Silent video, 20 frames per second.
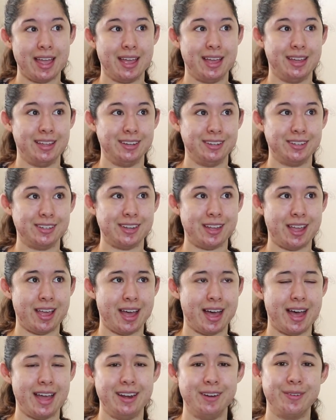And
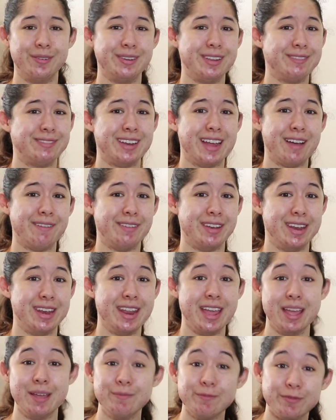I don't even have a
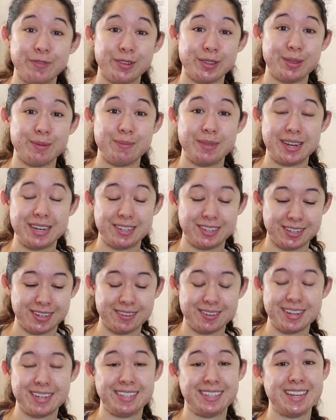name for the
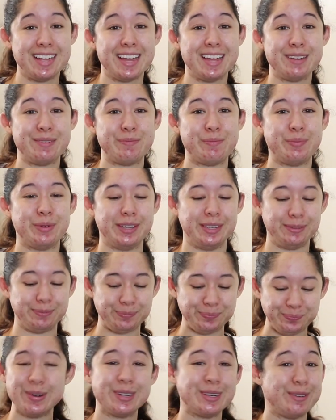mini-series yet, but
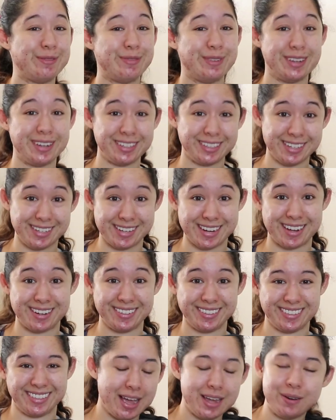we're gonna figure this
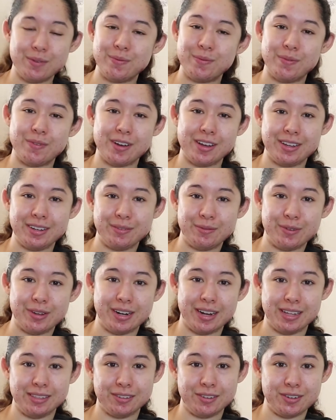out. I don't want
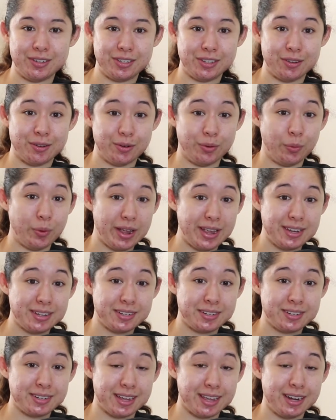what I learned to go to
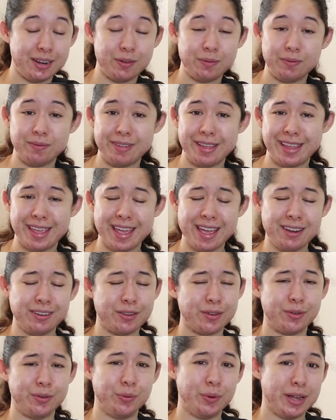waste, and it can't
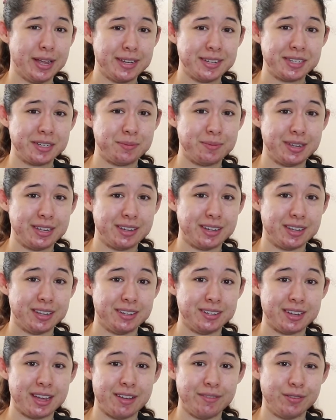go to waste
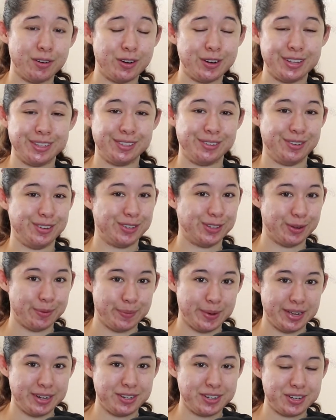because I've already learned so
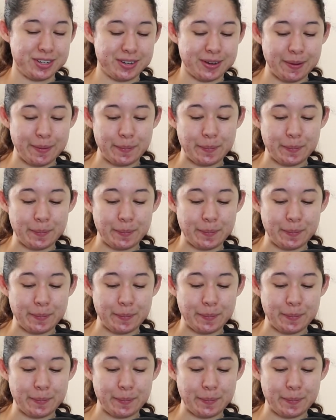much.